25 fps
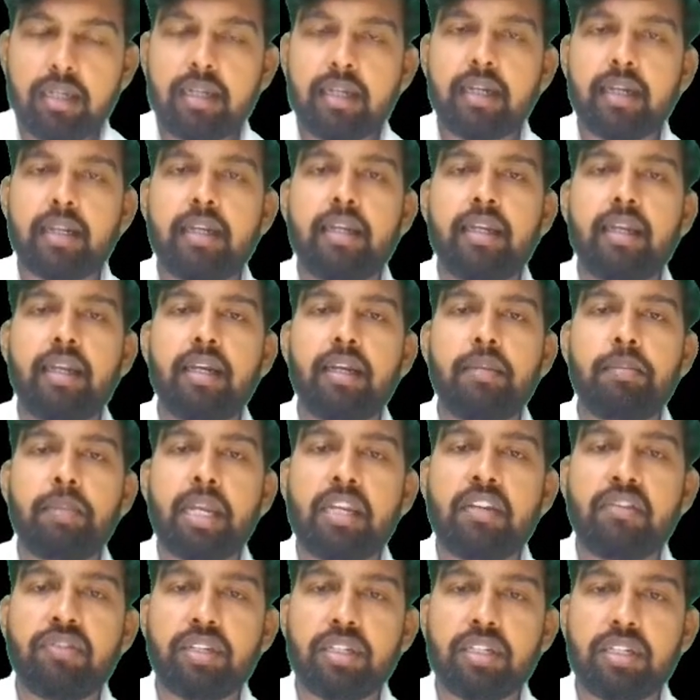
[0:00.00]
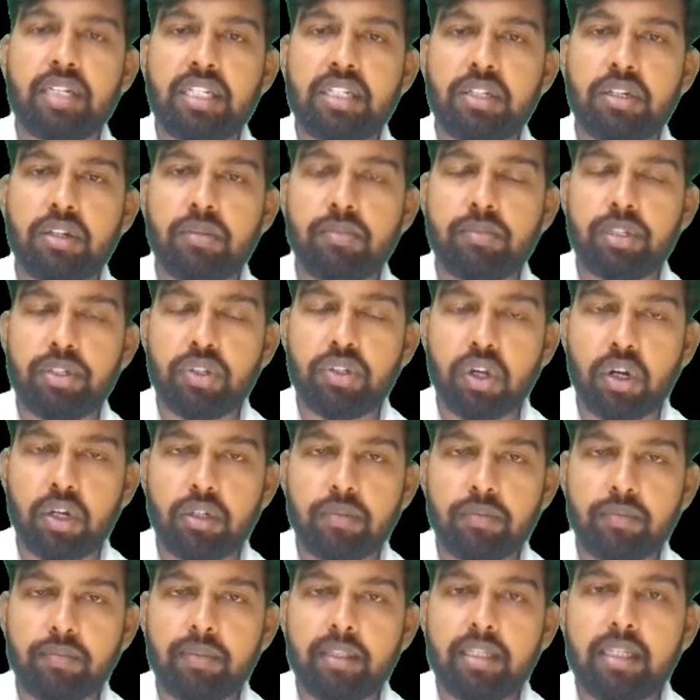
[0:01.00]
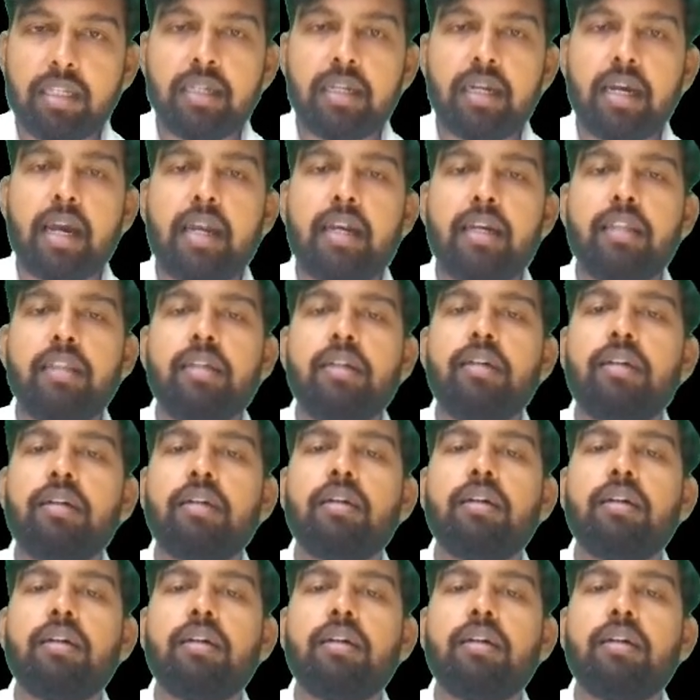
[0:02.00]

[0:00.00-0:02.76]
clinical manifestation of the shock, and the